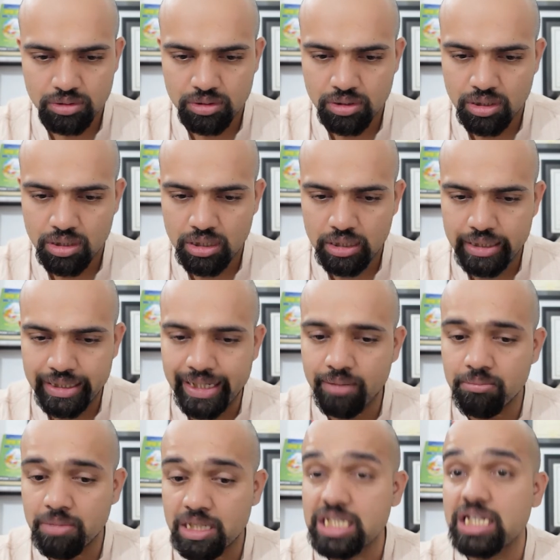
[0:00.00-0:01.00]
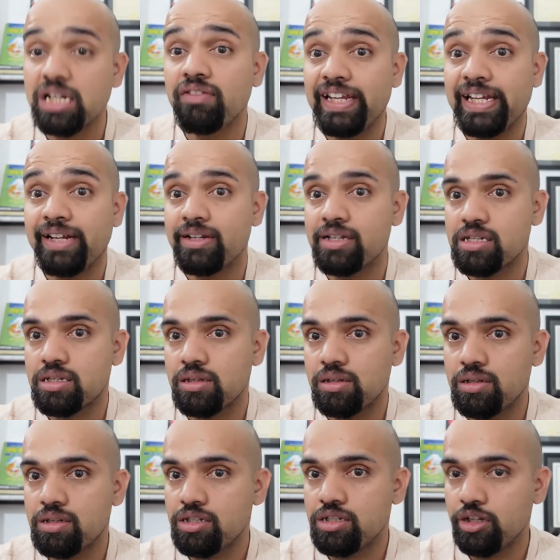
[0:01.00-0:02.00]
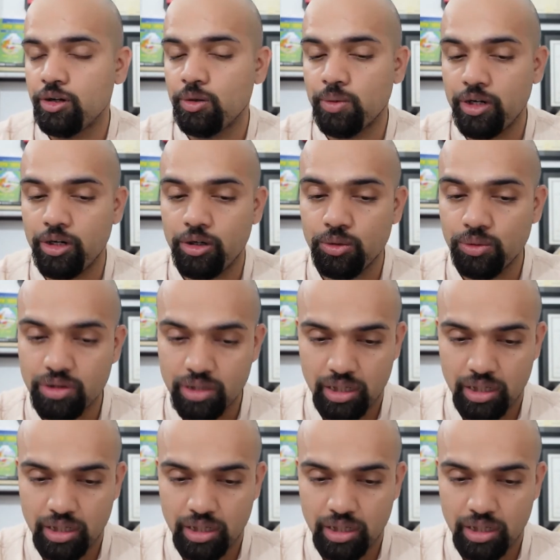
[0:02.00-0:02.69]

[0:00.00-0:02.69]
then muscle weakness, 0, 1, 2, 3.